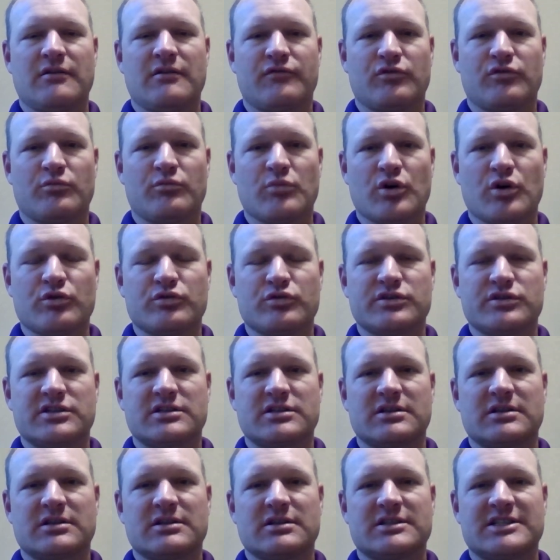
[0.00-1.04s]
for
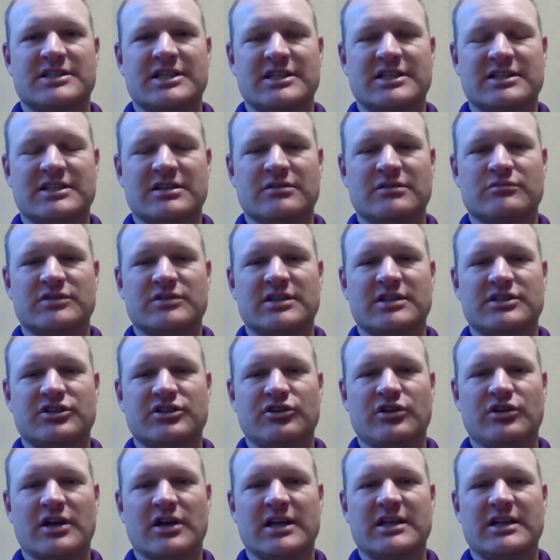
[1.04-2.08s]
most systems, it's a
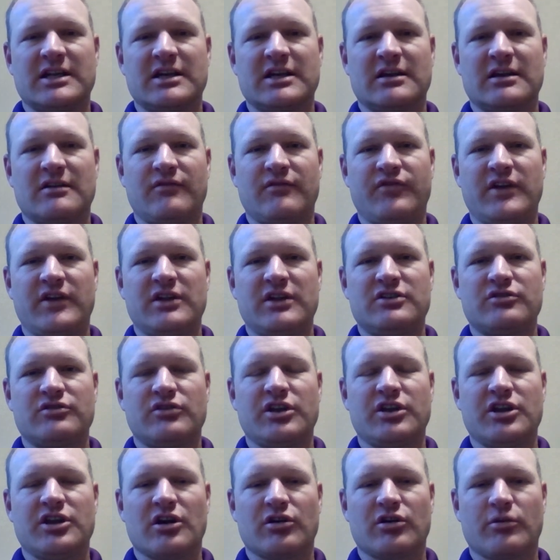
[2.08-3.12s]
good idea to feed to
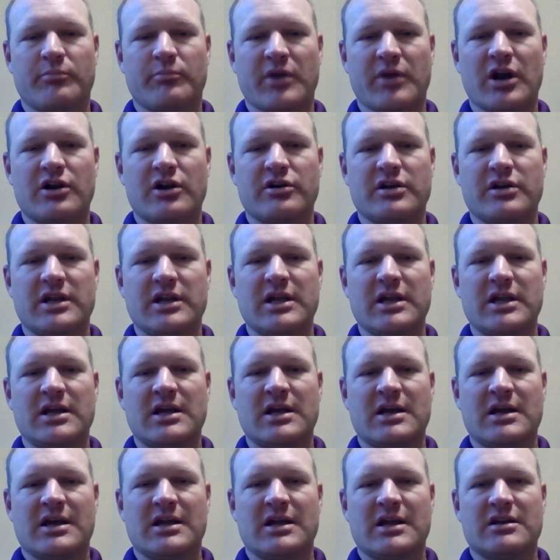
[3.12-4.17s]
the younger parity
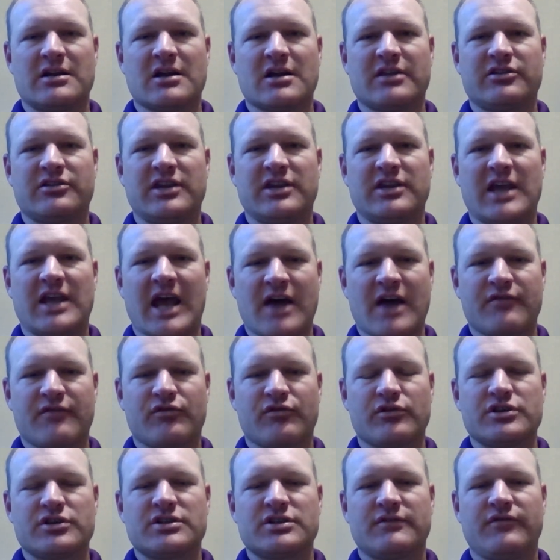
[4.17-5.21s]
and not the
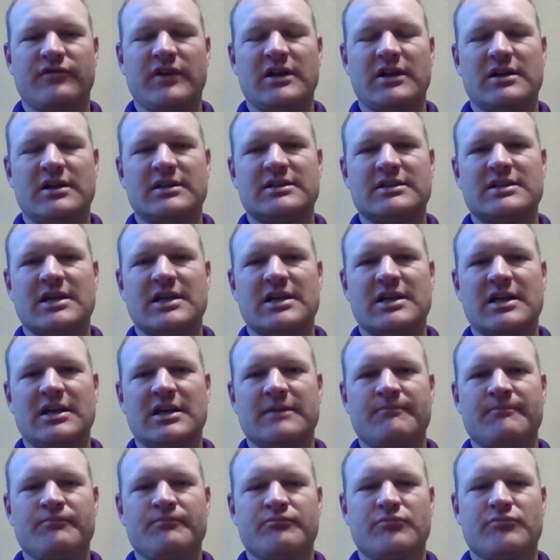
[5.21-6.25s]
average feed
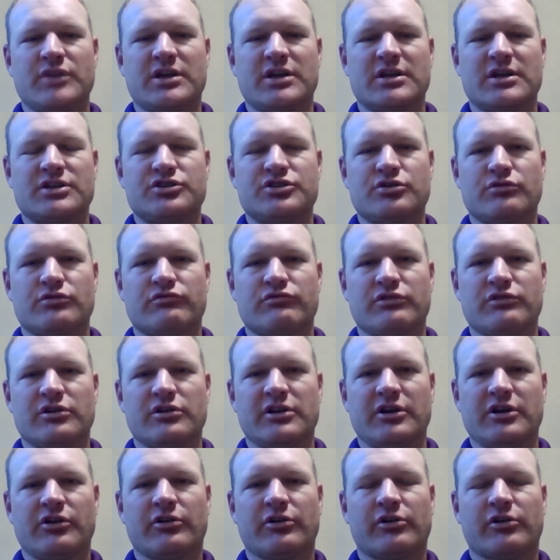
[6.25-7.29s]
intake because you're
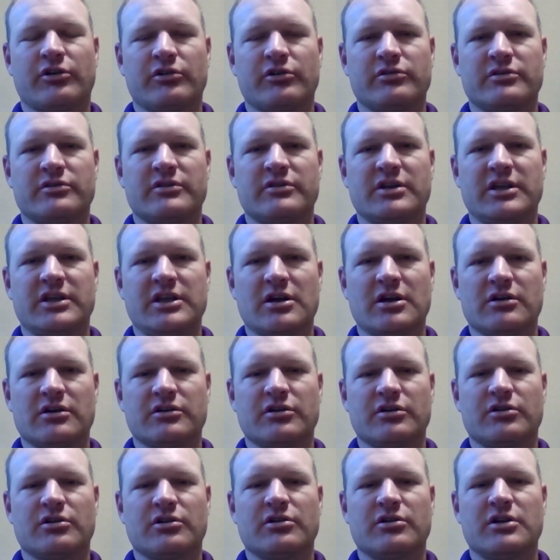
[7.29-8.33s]
really hurting the
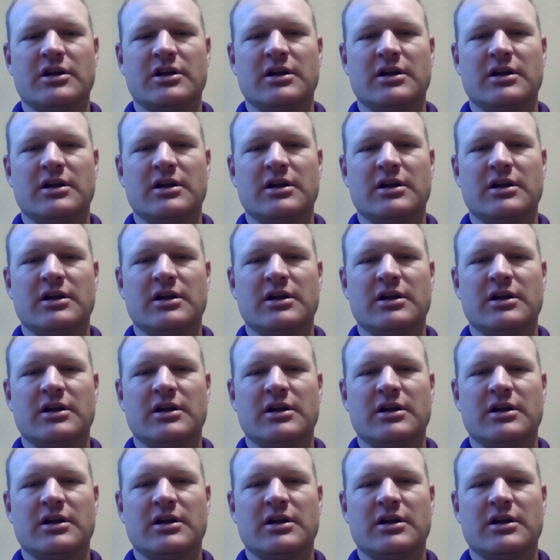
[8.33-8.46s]
younger